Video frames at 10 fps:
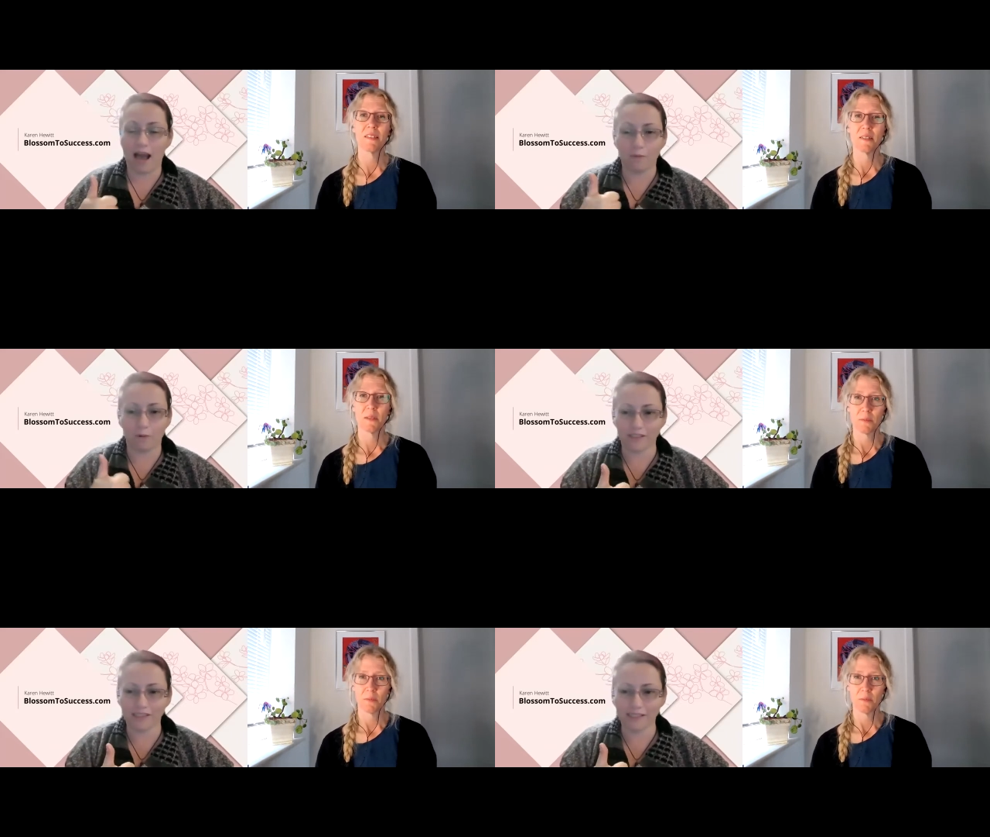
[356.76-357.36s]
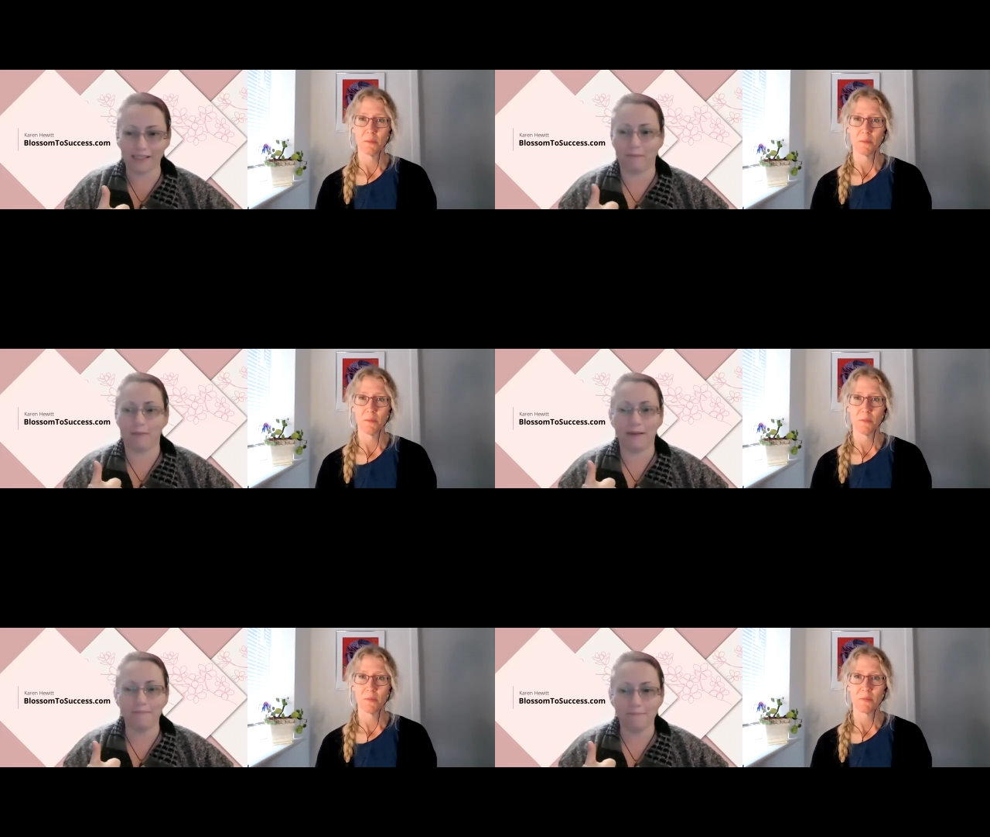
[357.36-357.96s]
Speaker 1: i wasn't
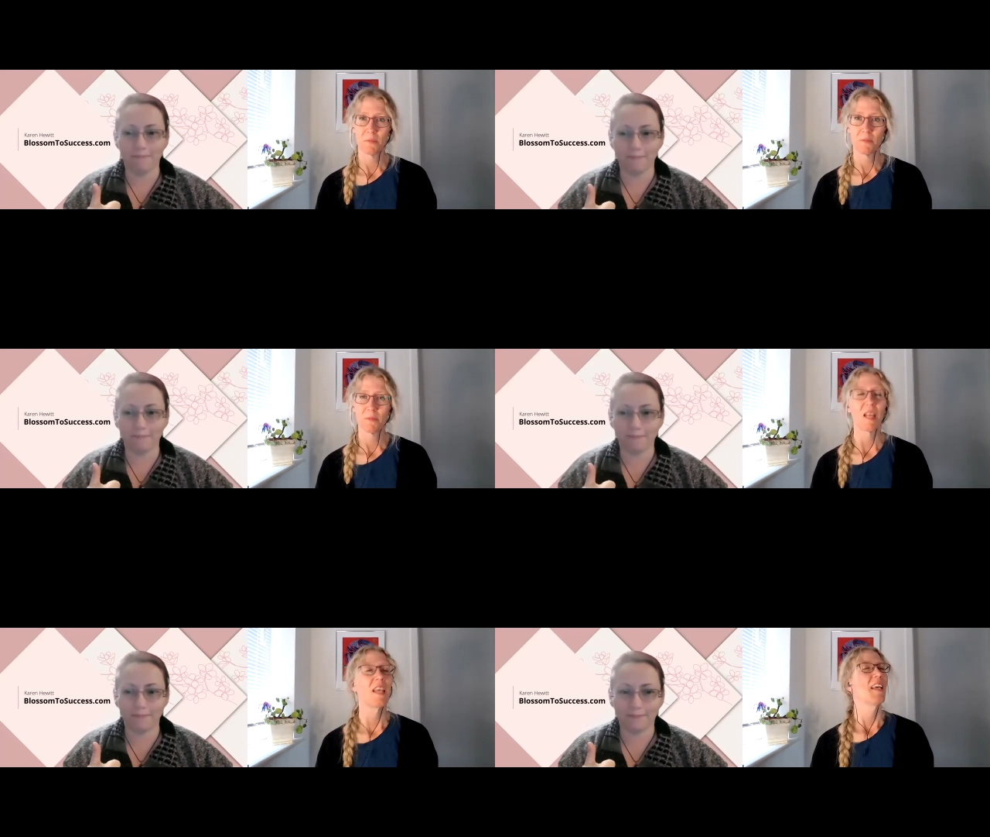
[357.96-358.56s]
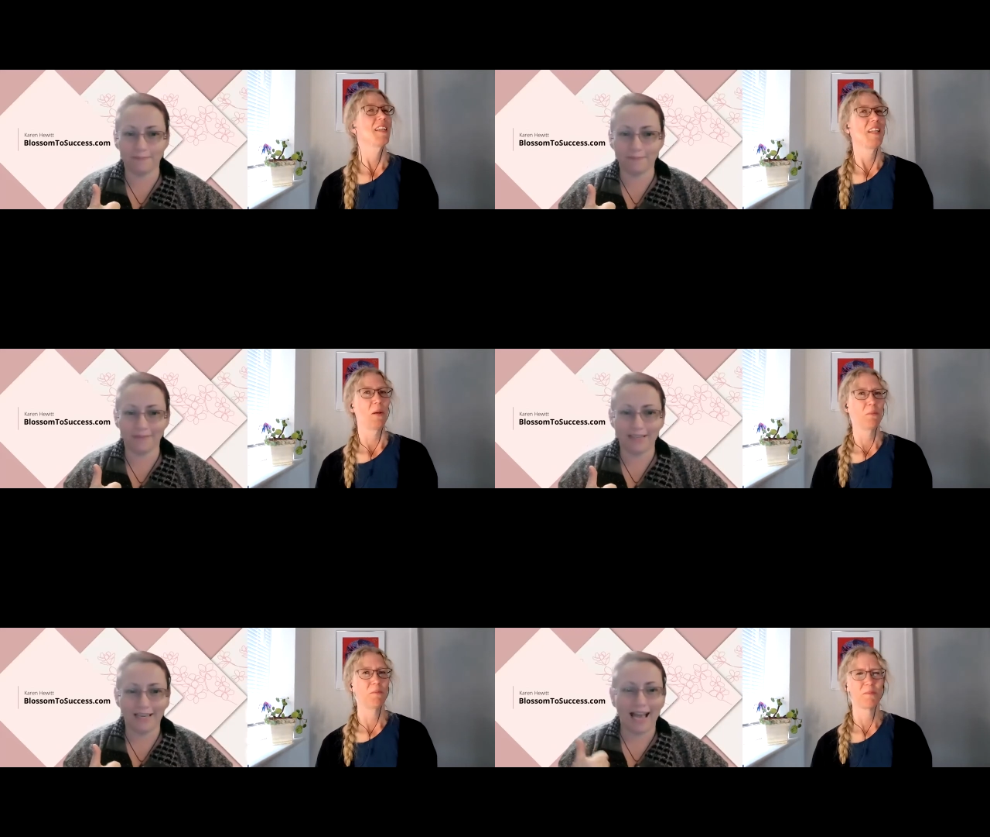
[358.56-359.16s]
sleeping
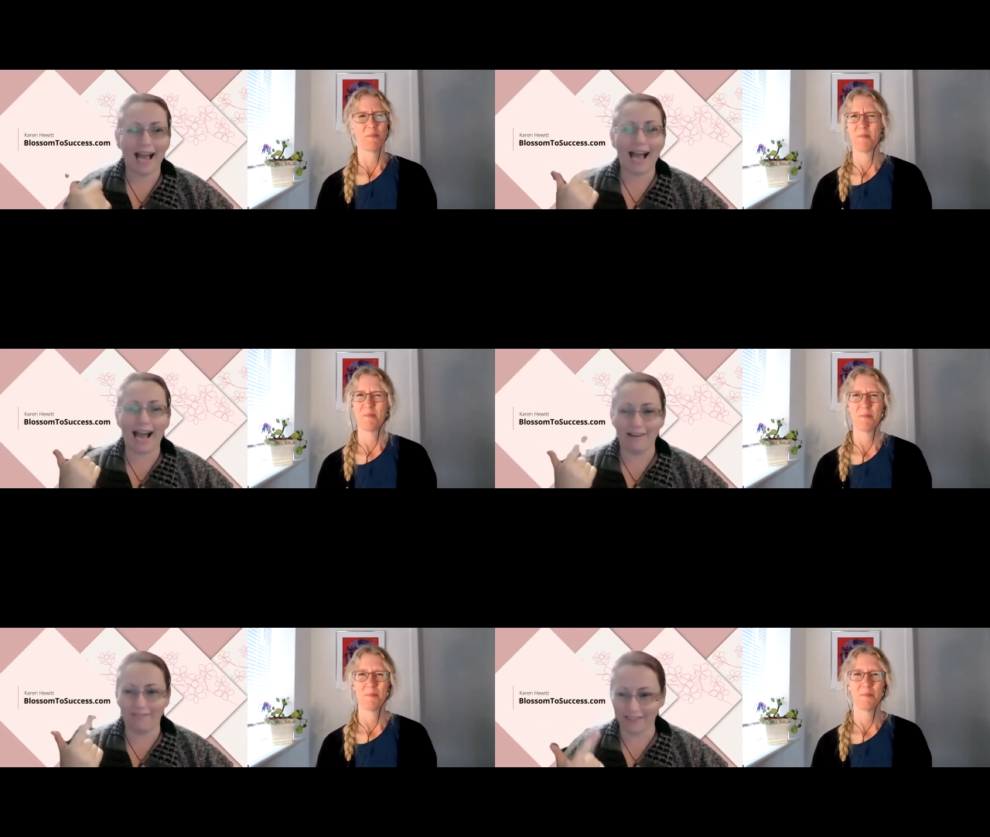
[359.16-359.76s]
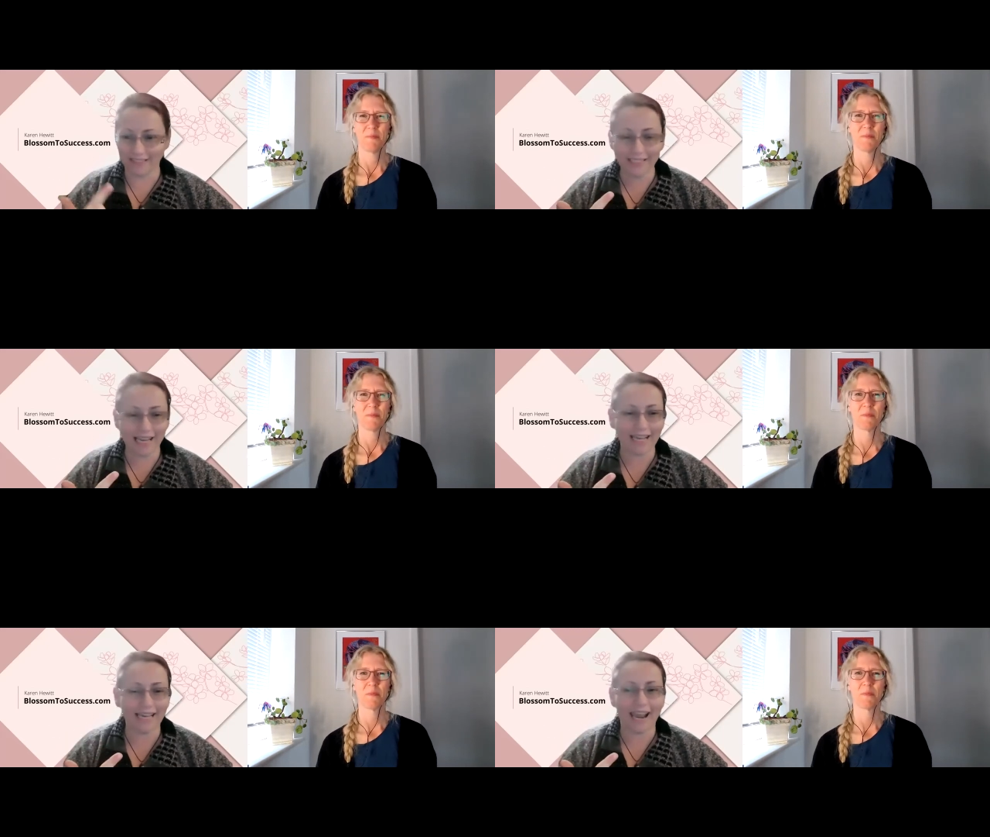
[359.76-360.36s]
i
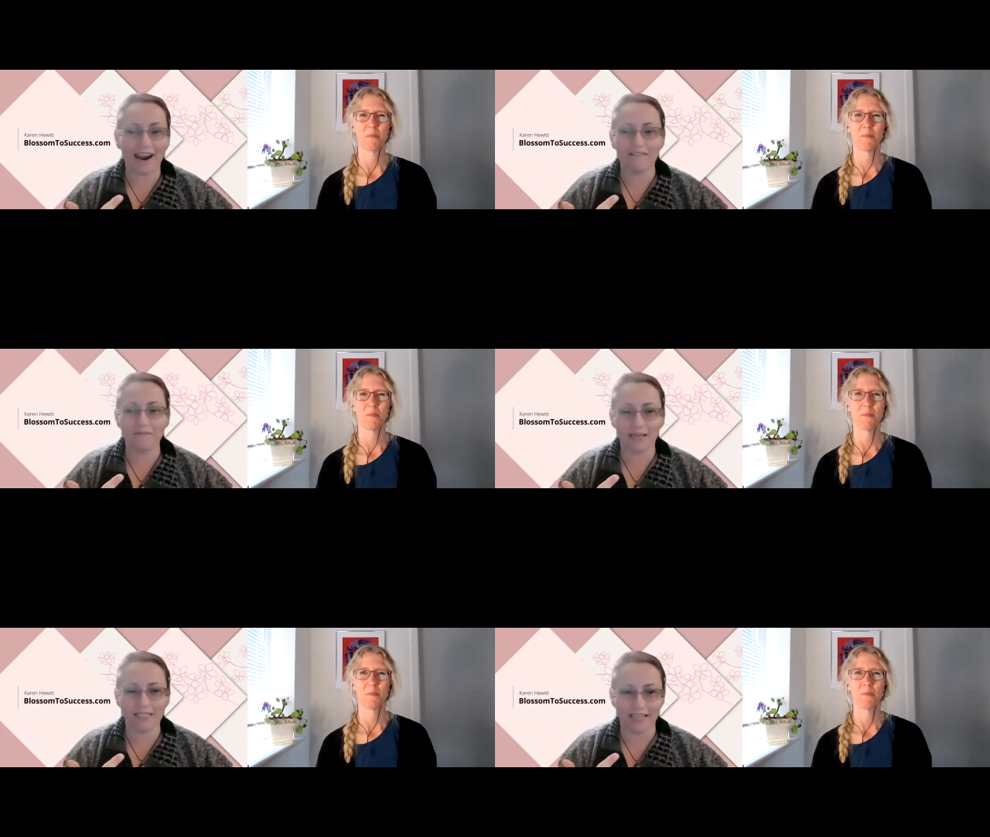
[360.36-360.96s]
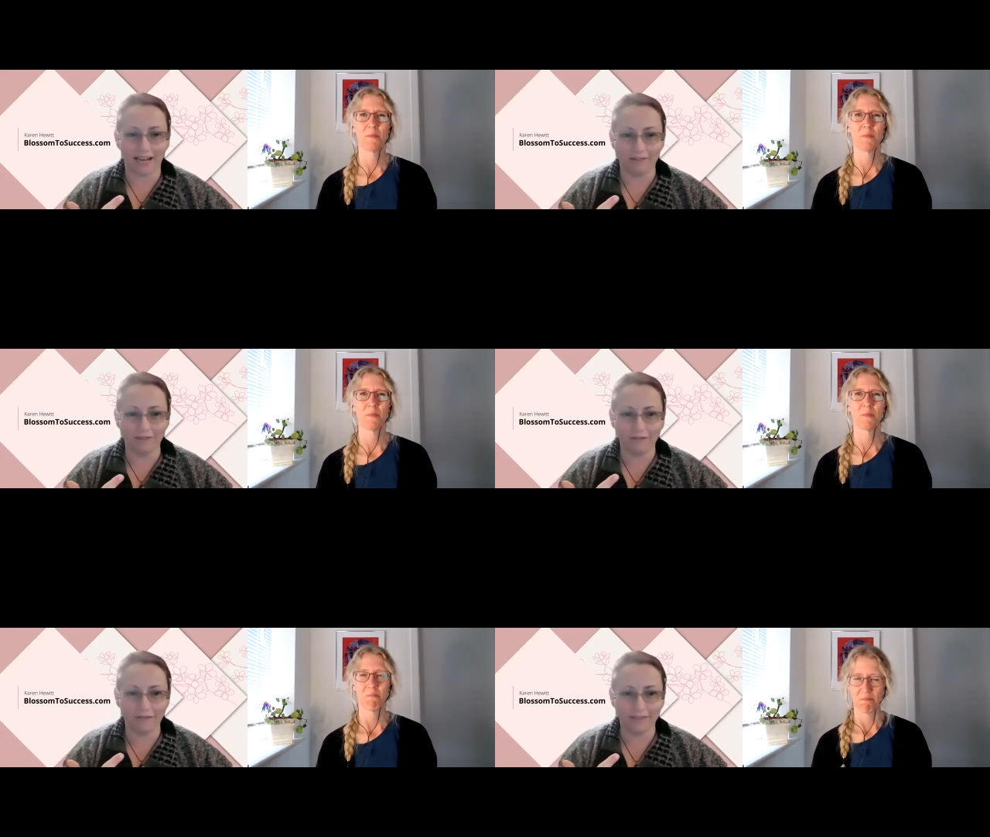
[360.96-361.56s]
wasn't taking care of
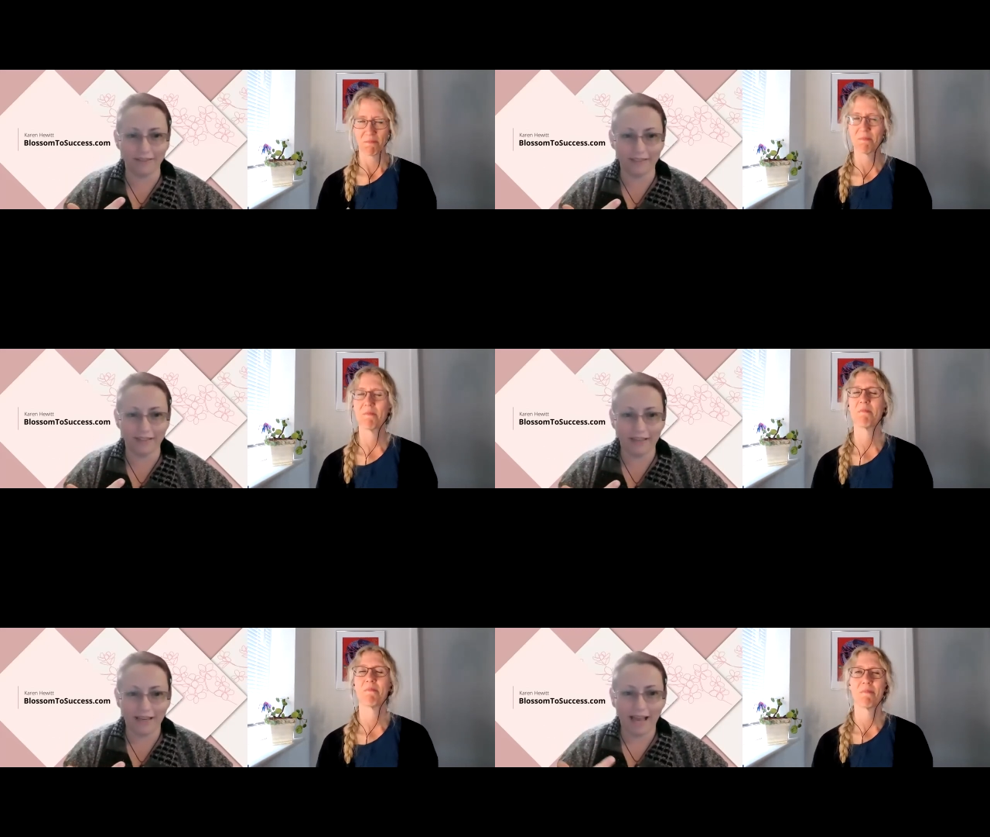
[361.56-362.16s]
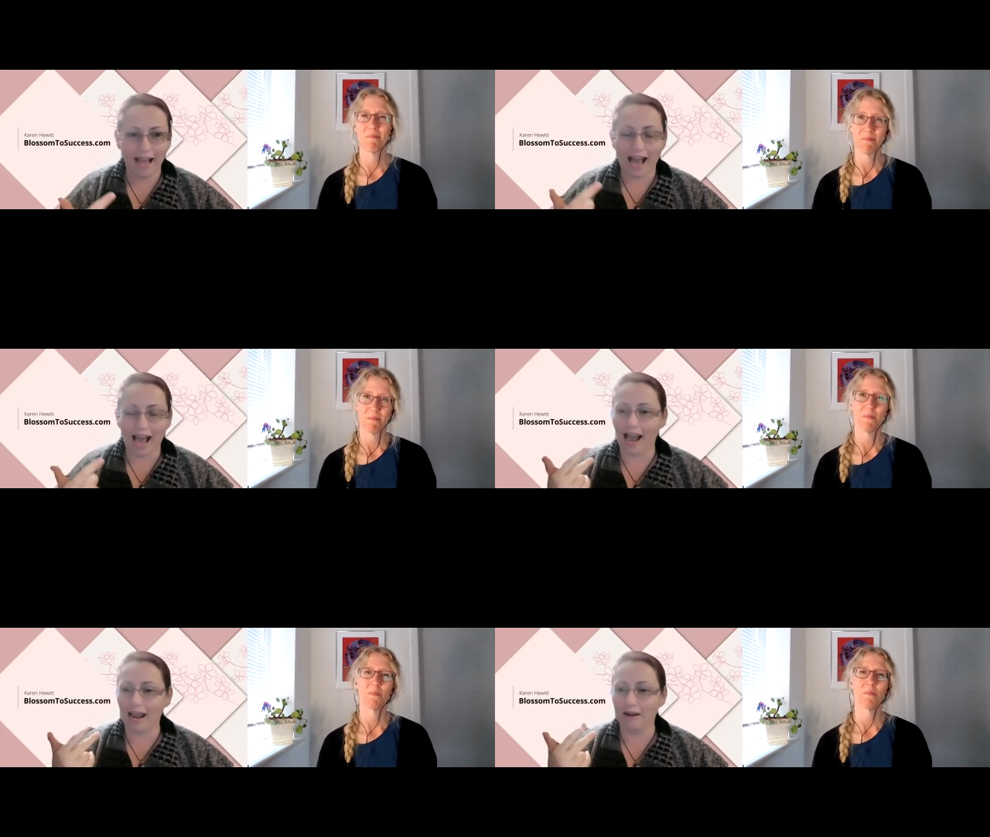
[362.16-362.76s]
myself mm.
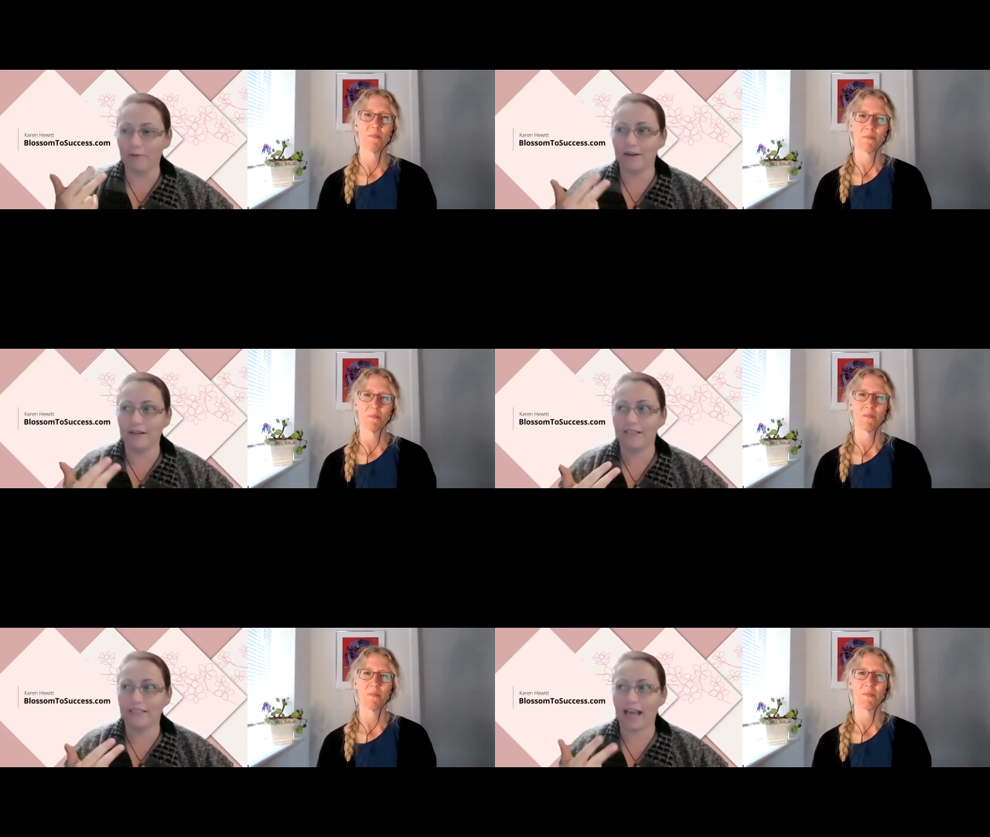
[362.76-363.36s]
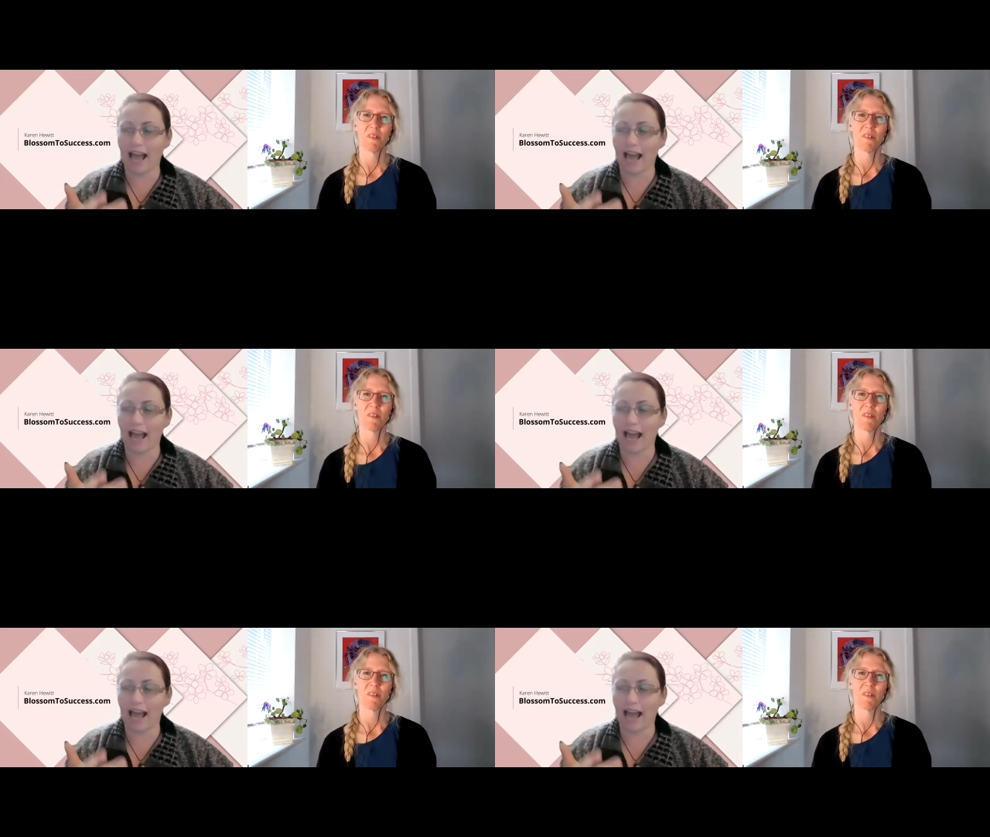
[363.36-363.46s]
i was